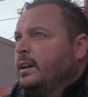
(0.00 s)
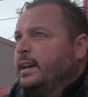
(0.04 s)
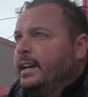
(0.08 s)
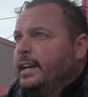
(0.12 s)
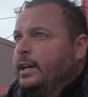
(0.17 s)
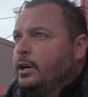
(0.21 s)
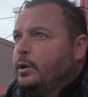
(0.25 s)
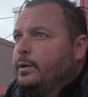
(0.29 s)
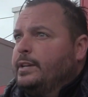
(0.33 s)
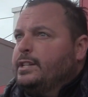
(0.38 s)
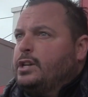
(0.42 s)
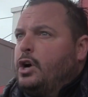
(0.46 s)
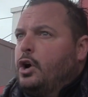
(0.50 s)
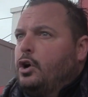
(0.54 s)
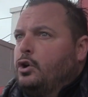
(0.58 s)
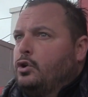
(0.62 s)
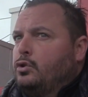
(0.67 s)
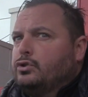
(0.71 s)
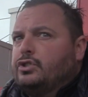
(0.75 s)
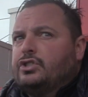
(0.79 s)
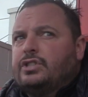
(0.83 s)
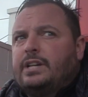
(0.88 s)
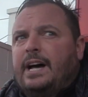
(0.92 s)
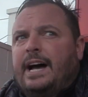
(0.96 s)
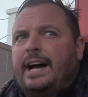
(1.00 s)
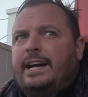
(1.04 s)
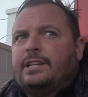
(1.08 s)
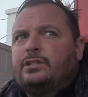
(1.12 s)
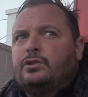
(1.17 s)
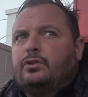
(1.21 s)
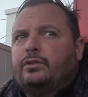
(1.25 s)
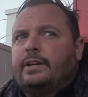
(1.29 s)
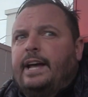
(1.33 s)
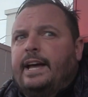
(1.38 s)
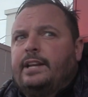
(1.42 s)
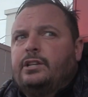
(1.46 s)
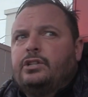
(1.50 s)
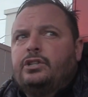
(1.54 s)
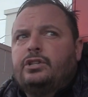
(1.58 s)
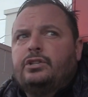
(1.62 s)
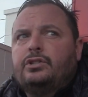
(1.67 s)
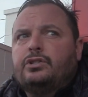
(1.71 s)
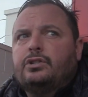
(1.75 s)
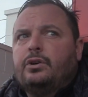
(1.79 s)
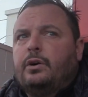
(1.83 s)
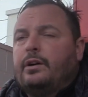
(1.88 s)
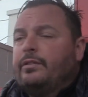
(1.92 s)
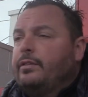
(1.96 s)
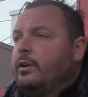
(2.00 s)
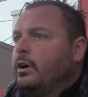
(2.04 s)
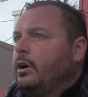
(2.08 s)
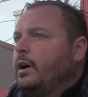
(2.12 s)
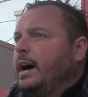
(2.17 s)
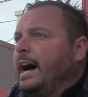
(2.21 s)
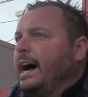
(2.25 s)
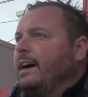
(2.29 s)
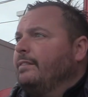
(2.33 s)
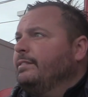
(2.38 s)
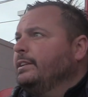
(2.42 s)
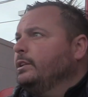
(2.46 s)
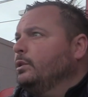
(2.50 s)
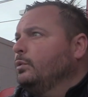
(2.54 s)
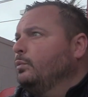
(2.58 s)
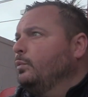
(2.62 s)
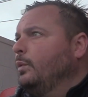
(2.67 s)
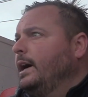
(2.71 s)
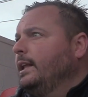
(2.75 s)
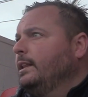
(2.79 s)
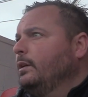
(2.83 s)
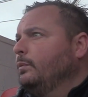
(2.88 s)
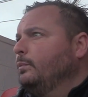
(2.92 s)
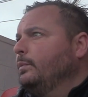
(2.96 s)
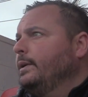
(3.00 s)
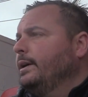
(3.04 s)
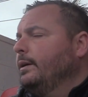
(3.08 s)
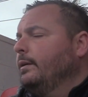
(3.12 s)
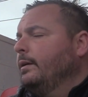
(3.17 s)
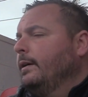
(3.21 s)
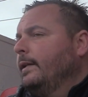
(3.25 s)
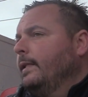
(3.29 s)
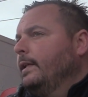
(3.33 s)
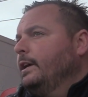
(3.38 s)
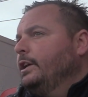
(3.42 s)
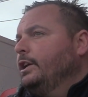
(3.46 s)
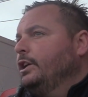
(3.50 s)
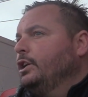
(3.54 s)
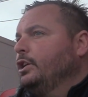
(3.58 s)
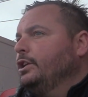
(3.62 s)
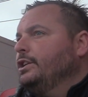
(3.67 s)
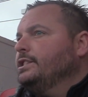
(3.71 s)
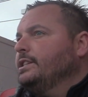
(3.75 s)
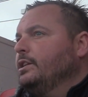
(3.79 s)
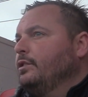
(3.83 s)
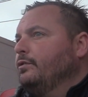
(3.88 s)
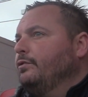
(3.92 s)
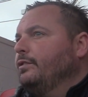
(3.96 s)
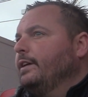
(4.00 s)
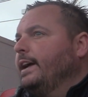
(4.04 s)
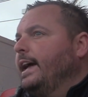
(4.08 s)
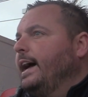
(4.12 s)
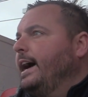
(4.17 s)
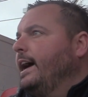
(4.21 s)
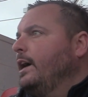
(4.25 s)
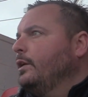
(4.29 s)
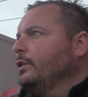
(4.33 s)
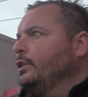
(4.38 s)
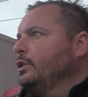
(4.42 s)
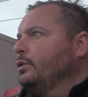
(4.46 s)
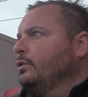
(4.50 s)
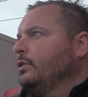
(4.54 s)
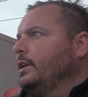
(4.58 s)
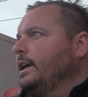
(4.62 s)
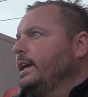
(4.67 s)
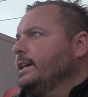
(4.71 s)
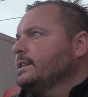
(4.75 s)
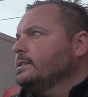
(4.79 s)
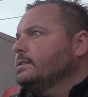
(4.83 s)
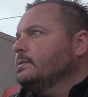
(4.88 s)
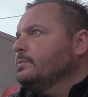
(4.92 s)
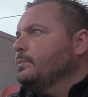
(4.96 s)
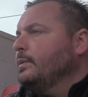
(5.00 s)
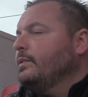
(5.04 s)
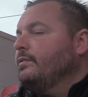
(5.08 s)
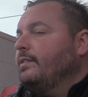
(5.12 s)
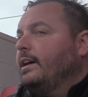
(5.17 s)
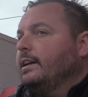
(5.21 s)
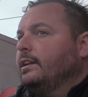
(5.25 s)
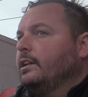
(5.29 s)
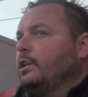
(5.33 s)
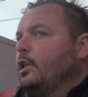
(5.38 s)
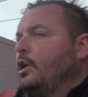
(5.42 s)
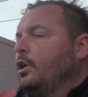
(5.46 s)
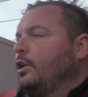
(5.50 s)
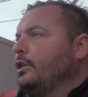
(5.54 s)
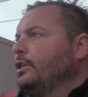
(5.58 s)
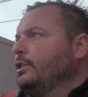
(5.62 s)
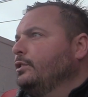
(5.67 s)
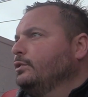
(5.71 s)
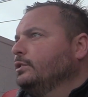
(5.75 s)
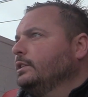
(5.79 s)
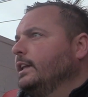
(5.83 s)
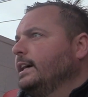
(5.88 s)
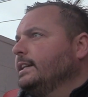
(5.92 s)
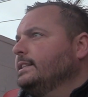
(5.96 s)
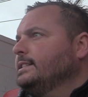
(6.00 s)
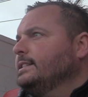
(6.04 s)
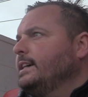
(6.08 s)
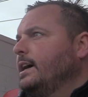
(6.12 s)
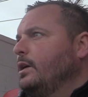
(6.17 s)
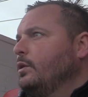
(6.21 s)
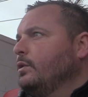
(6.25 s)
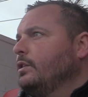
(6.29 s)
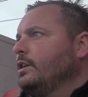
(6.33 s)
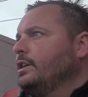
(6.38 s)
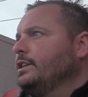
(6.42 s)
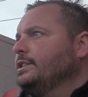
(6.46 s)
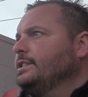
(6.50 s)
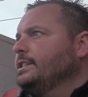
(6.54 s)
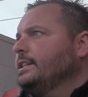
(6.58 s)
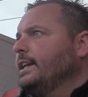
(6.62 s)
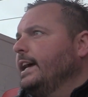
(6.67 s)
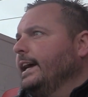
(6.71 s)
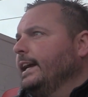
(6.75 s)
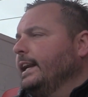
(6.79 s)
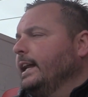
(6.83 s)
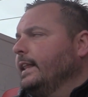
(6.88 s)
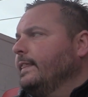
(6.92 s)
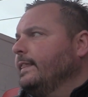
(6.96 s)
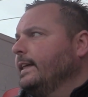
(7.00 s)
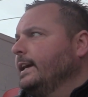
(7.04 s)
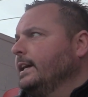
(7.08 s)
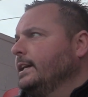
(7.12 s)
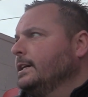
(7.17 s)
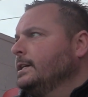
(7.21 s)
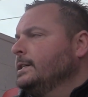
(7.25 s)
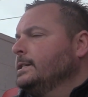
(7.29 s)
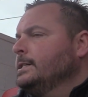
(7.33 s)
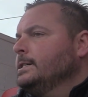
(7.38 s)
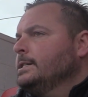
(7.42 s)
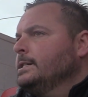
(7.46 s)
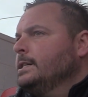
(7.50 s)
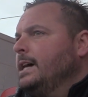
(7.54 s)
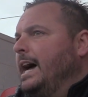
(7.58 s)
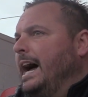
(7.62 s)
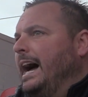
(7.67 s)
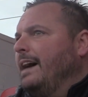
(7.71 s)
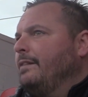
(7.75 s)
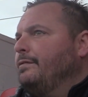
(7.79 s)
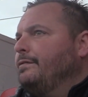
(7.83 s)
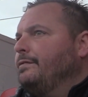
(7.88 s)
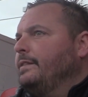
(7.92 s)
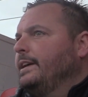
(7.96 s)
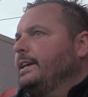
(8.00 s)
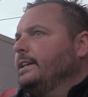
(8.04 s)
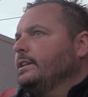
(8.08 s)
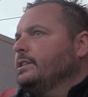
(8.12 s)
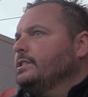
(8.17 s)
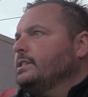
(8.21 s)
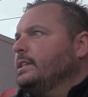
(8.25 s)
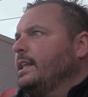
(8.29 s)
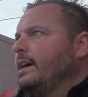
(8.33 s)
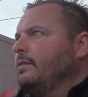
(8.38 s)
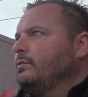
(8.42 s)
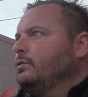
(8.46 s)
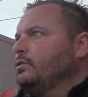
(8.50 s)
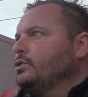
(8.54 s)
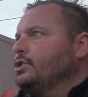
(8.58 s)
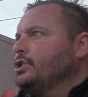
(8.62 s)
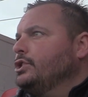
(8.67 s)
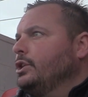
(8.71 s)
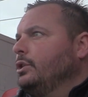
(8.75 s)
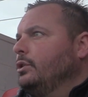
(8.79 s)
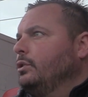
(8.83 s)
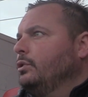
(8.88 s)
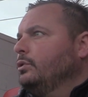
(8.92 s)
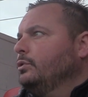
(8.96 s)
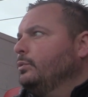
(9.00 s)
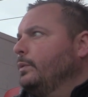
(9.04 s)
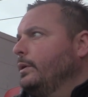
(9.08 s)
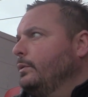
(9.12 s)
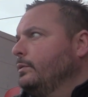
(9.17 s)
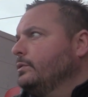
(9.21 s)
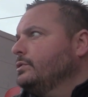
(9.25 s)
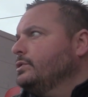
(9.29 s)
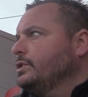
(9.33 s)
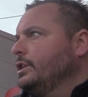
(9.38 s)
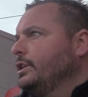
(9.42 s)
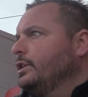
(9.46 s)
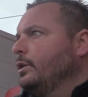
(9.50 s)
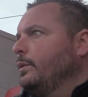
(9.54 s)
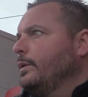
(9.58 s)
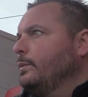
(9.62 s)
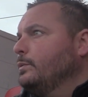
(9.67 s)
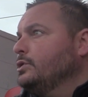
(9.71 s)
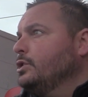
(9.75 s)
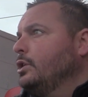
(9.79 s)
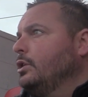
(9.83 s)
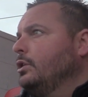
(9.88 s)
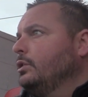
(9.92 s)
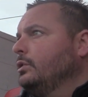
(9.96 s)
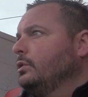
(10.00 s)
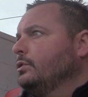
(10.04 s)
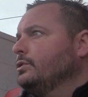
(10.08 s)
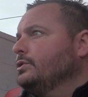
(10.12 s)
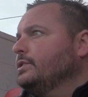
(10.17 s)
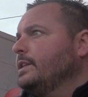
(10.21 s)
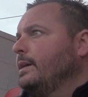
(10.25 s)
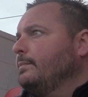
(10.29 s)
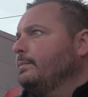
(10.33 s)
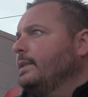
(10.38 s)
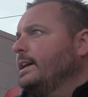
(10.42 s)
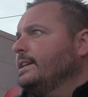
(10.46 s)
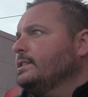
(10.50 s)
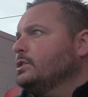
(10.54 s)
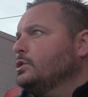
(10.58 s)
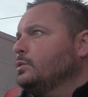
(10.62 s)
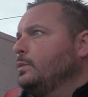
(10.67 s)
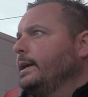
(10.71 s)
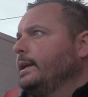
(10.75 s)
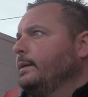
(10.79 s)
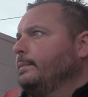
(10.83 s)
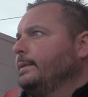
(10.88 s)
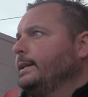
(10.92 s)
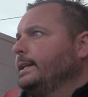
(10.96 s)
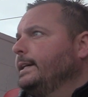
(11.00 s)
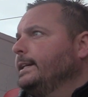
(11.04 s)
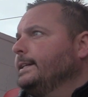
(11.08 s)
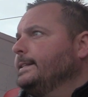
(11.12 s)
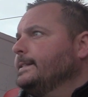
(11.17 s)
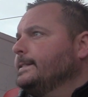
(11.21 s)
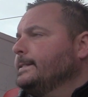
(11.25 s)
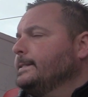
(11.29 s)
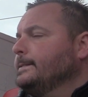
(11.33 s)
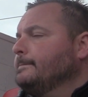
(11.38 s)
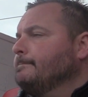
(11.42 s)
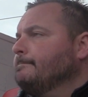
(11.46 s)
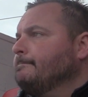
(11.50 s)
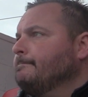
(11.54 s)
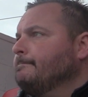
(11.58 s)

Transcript: you know, he's got a good size, good engine. So I thought Harvey done well, and you still forget how young he is. We've had a lot of young lads out there today, and I think our fitness level showed. It was all us them last 20 minutes.